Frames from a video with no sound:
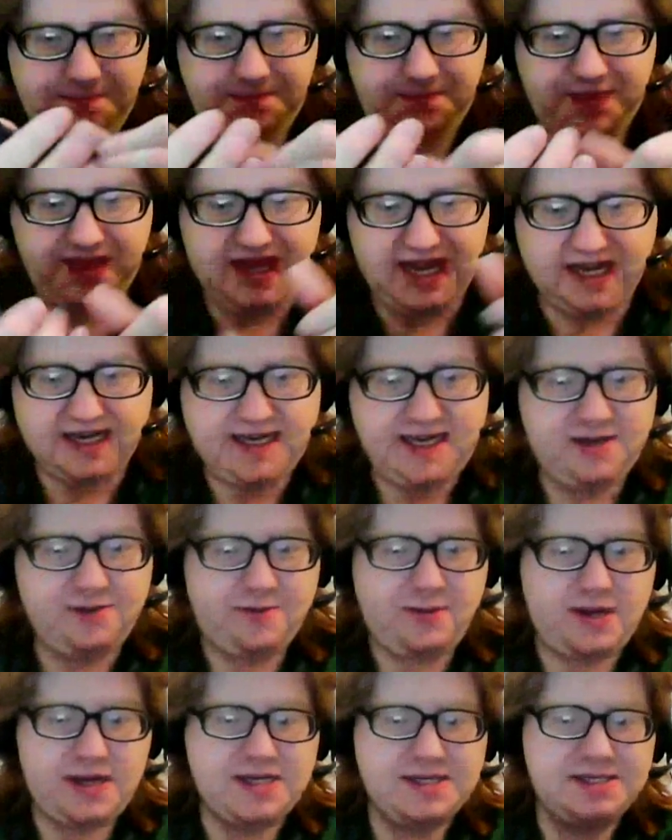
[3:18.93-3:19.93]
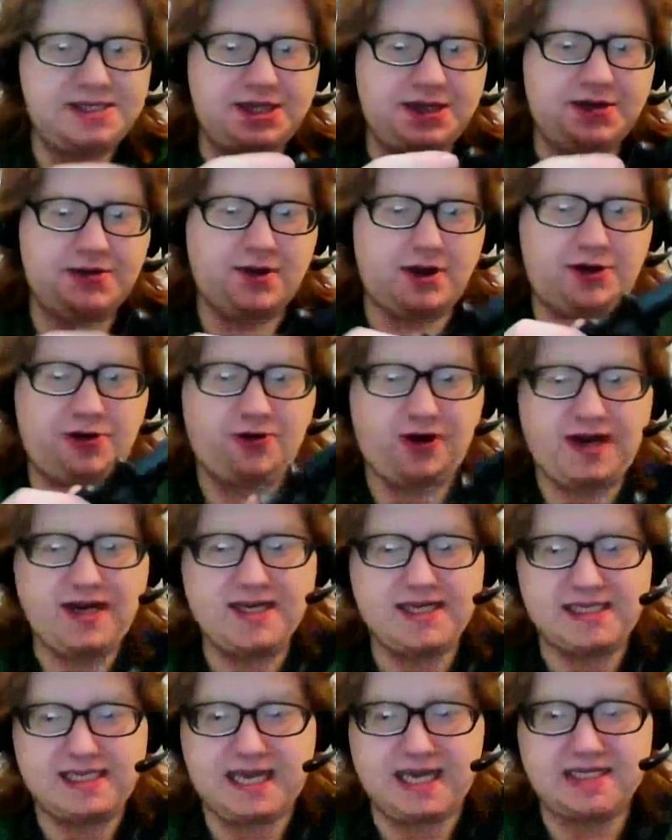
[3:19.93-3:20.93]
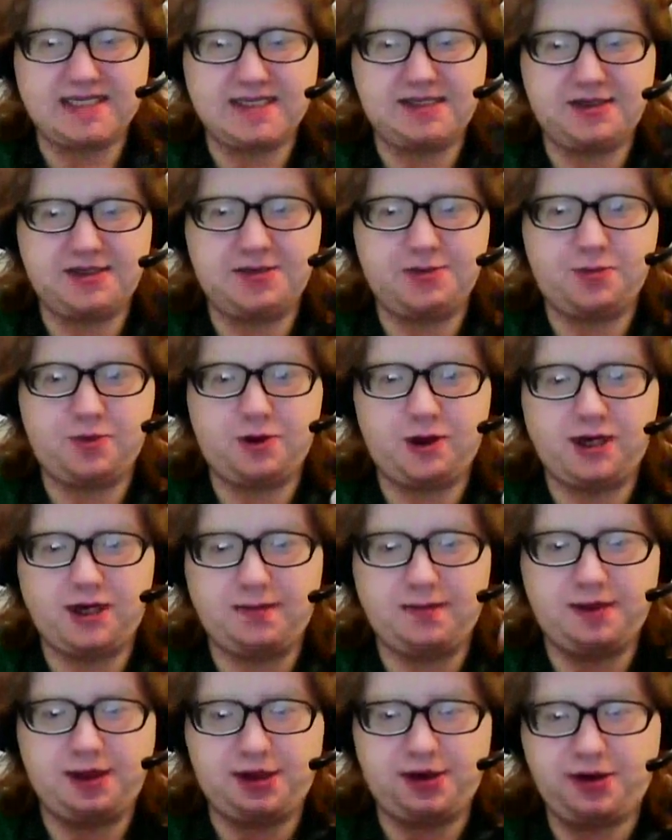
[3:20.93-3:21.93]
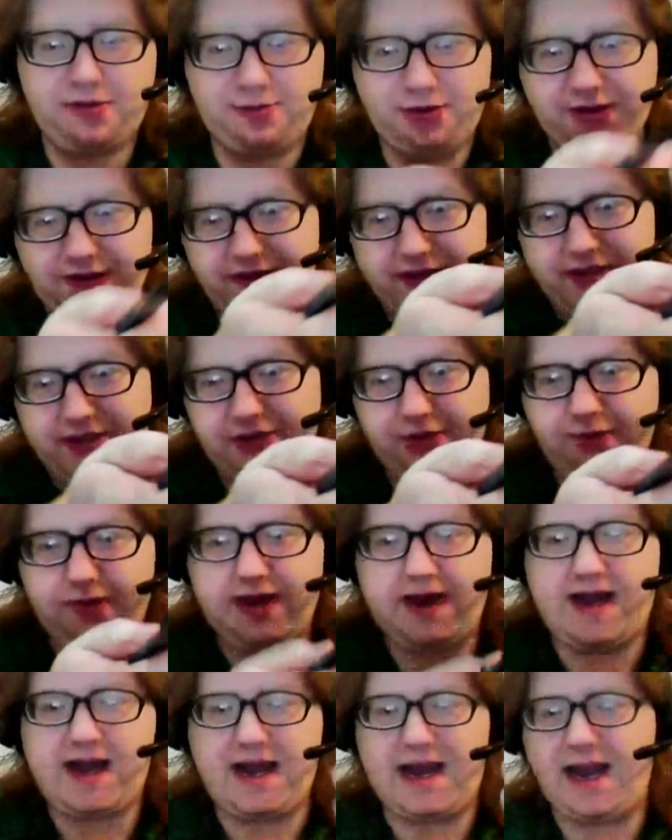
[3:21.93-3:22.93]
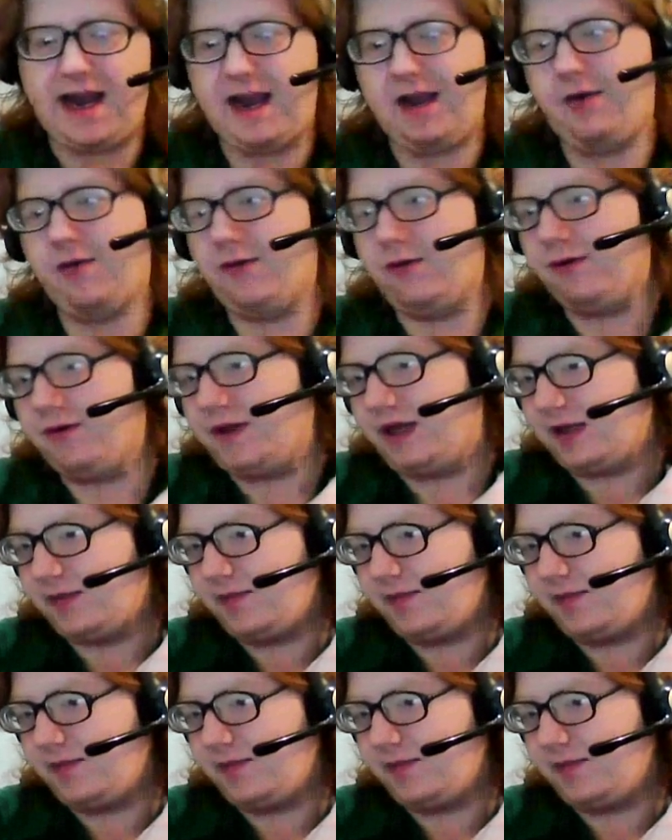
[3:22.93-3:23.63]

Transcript: The idea was, a trained assassin could walk up and, put this through an eye, or,